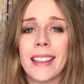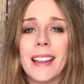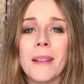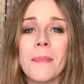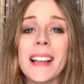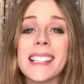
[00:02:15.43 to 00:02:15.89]

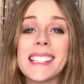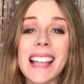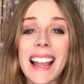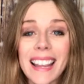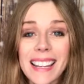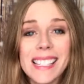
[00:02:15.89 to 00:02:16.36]
My
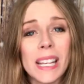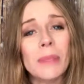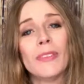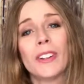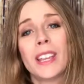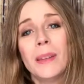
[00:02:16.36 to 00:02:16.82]
second tip
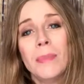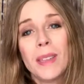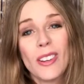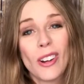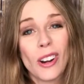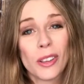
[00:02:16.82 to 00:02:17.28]
for keeping
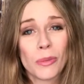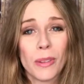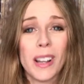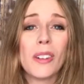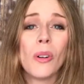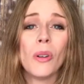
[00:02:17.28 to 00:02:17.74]
your
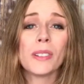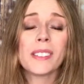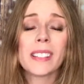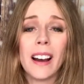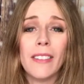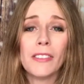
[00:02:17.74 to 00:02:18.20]
arthritic horse
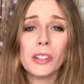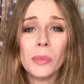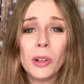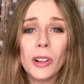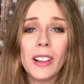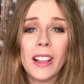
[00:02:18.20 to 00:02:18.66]

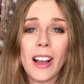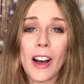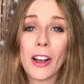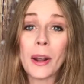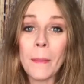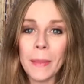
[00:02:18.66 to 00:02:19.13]
comfortable
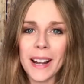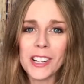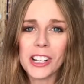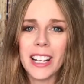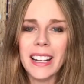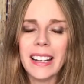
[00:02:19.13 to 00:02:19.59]
on a
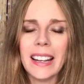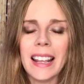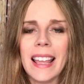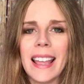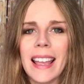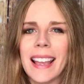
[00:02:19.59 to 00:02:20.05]
budget
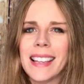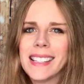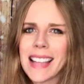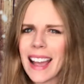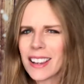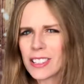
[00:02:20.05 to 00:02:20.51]
is
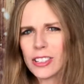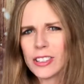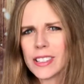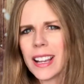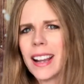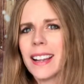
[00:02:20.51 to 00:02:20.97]

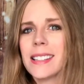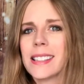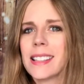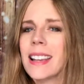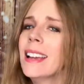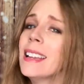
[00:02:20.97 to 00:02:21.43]
exercise.
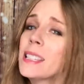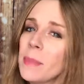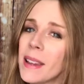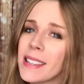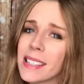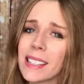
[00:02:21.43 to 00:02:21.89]
It's
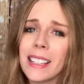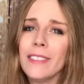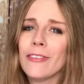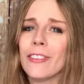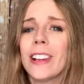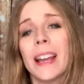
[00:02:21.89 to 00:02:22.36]
basically
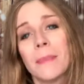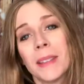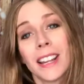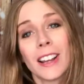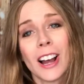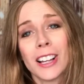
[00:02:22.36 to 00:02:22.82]
free. I mean,
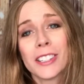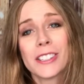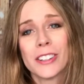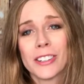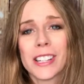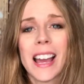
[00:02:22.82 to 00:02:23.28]
it costs
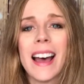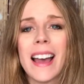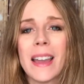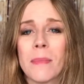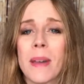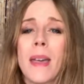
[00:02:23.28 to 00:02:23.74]
your
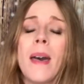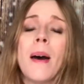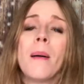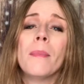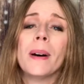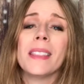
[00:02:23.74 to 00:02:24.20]
time,
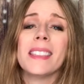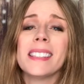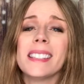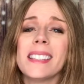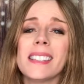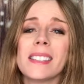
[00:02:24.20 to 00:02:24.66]
but this
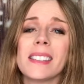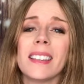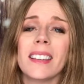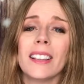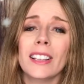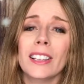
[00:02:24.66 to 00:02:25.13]
is
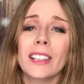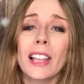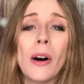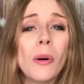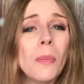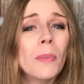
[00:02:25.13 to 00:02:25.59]

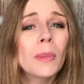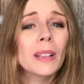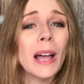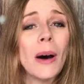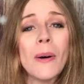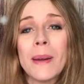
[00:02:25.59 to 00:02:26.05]

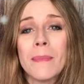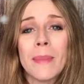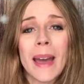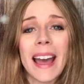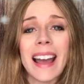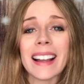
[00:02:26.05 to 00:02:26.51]
low
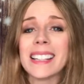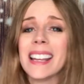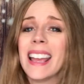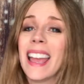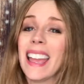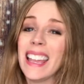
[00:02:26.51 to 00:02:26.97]
impact,
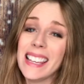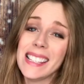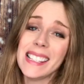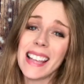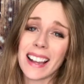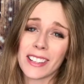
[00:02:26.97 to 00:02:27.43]

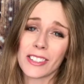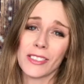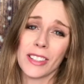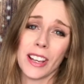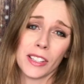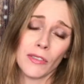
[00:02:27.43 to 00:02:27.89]
easy
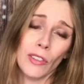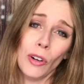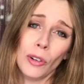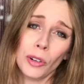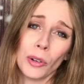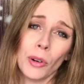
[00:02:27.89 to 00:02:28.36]
exercise for
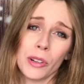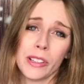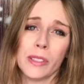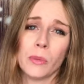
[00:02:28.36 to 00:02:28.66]
older horses.